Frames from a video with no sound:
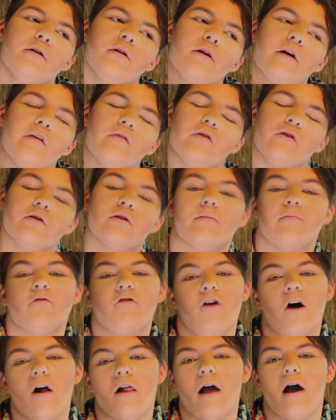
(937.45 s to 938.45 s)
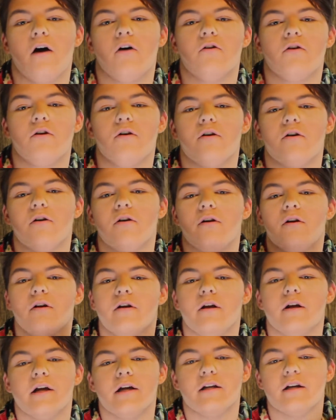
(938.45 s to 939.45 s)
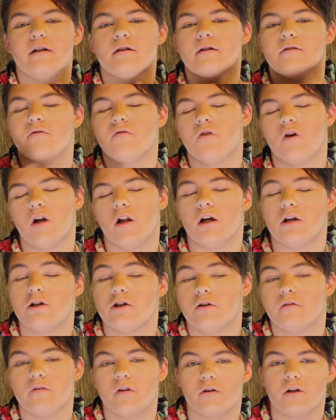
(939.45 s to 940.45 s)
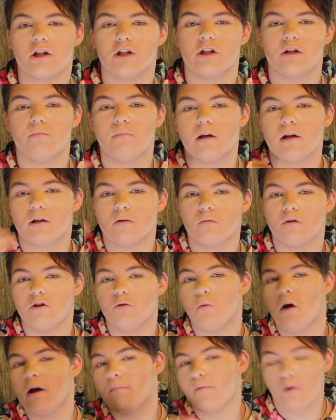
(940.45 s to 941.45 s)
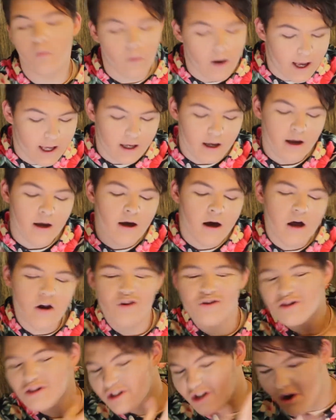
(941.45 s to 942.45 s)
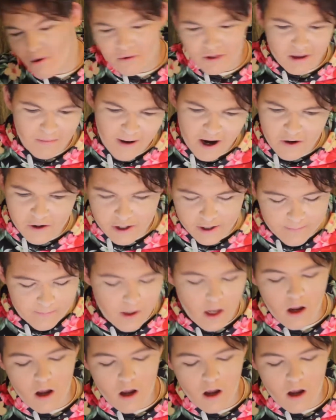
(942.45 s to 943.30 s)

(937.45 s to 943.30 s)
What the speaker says: gives you some fallout, it doesn't fall onto your foundation, because when you wipe it away, it'll just go with the powder.